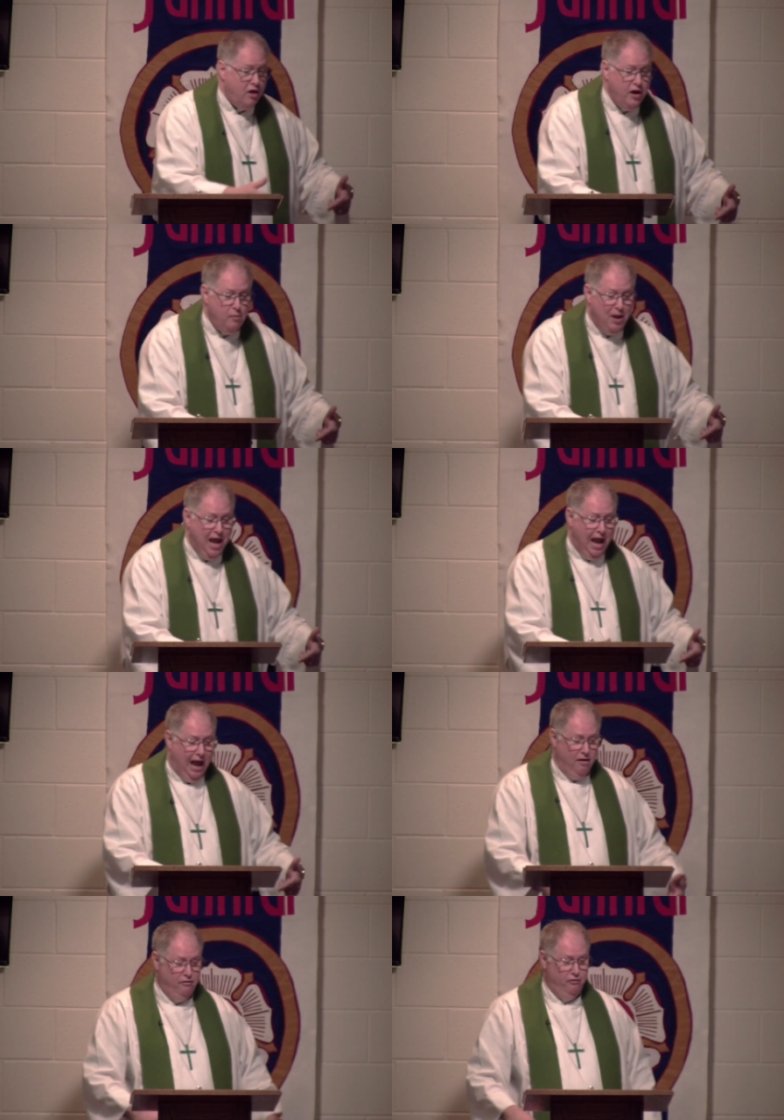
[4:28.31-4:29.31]
their
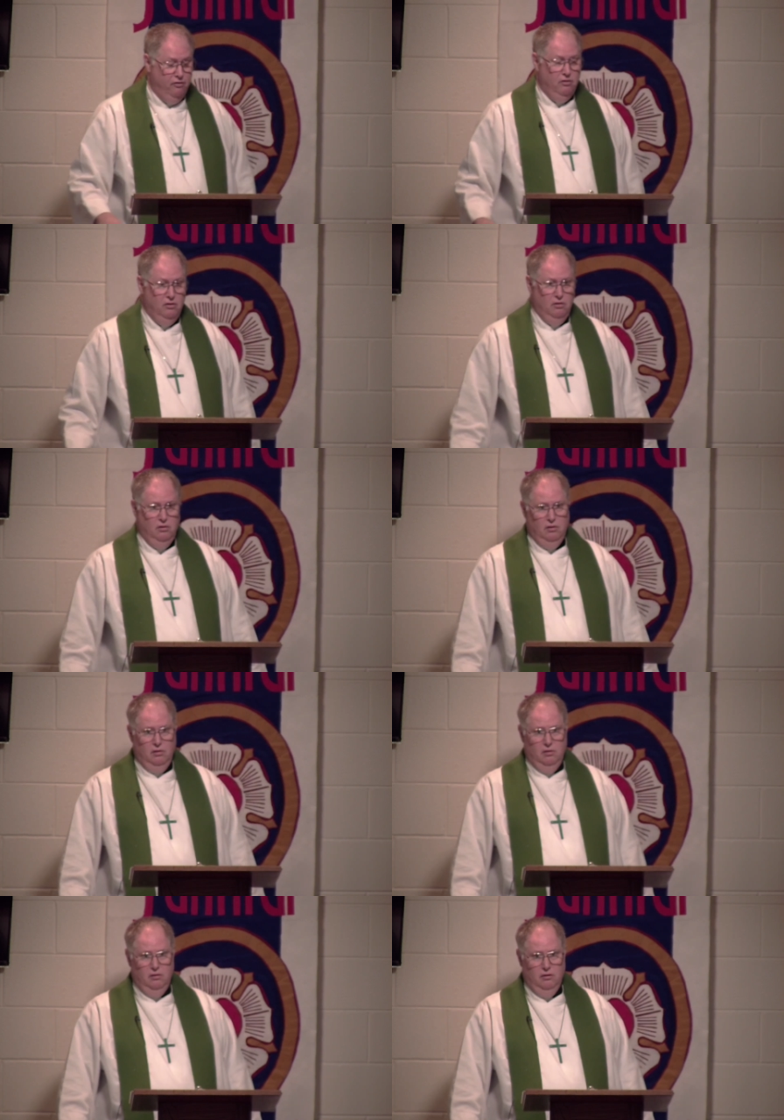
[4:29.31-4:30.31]
behalf.
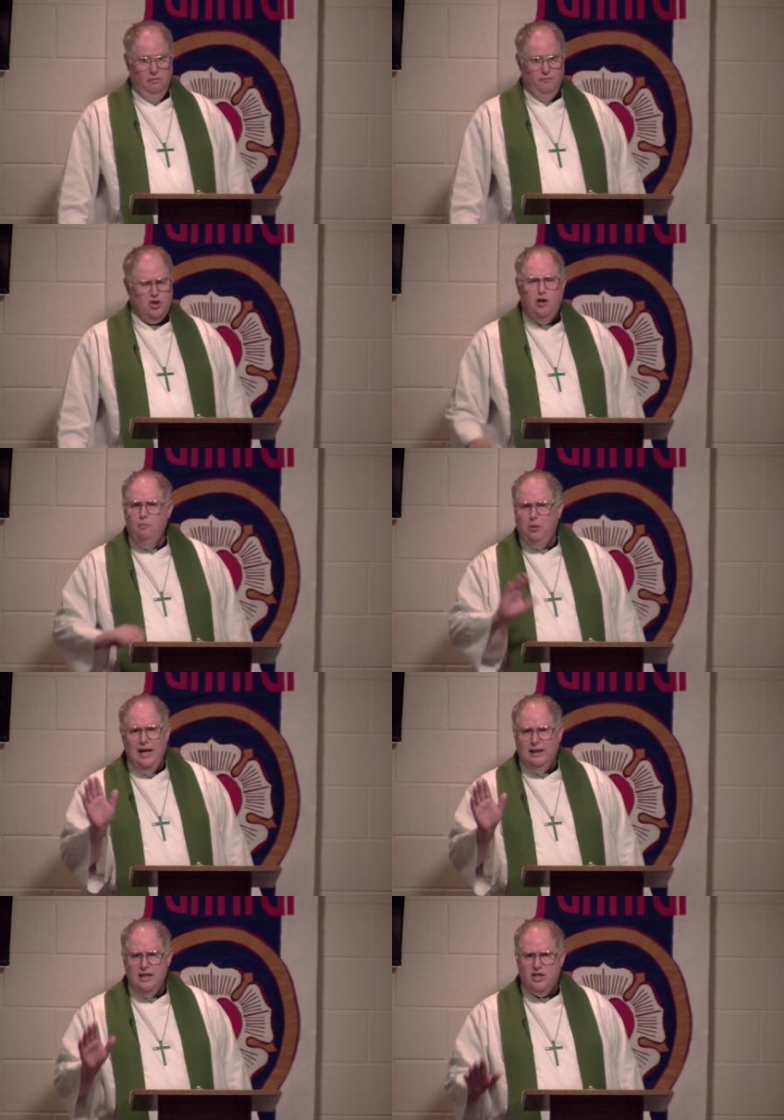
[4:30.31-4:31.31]
It's
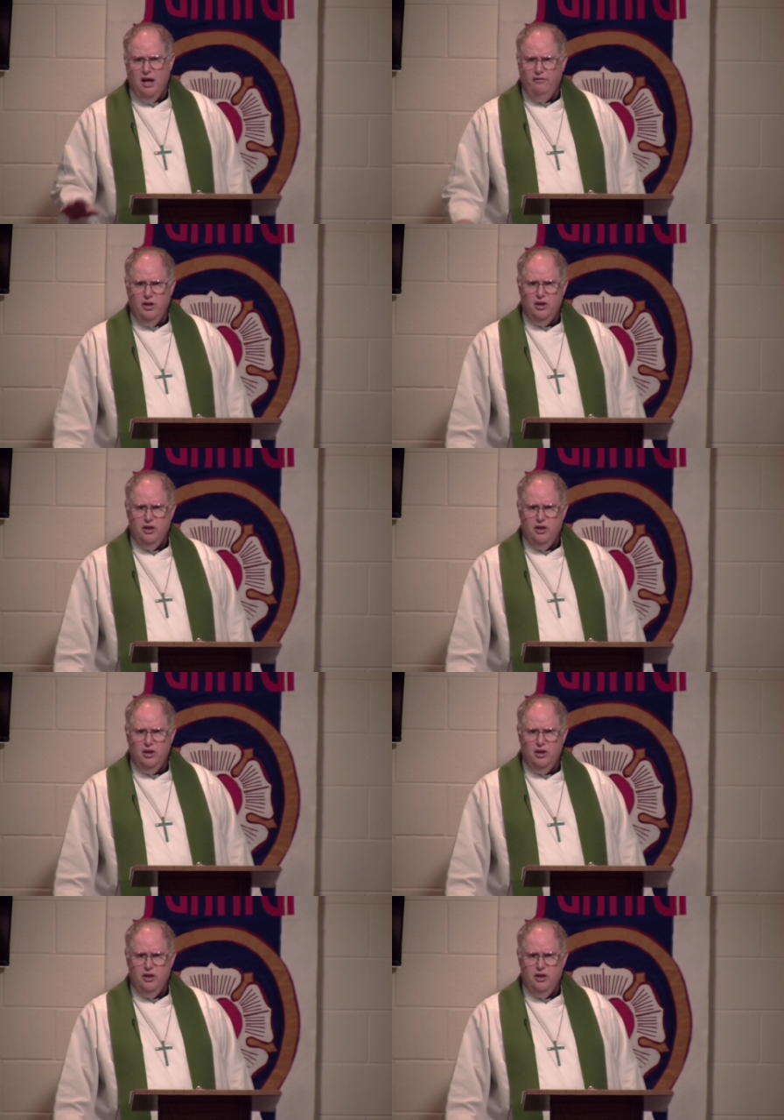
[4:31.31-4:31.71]
completely selfish.